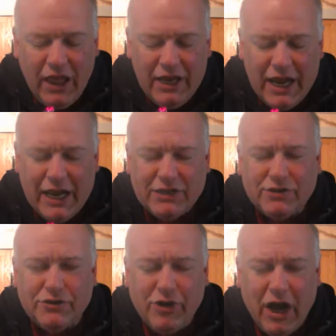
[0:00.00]
And then as
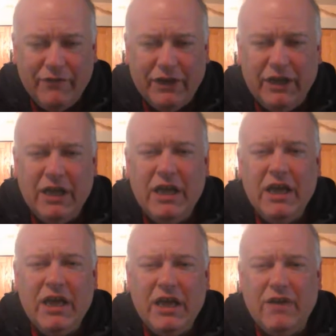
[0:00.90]
you're driving,
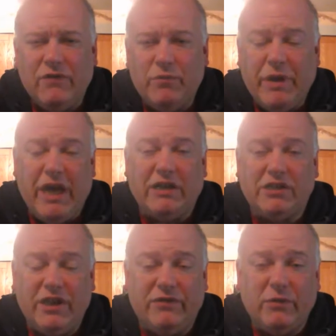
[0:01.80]
if
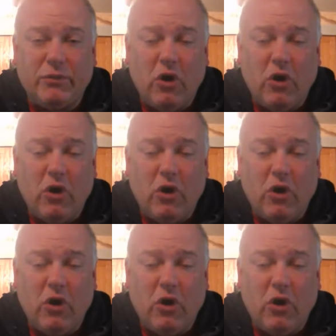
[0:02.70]
the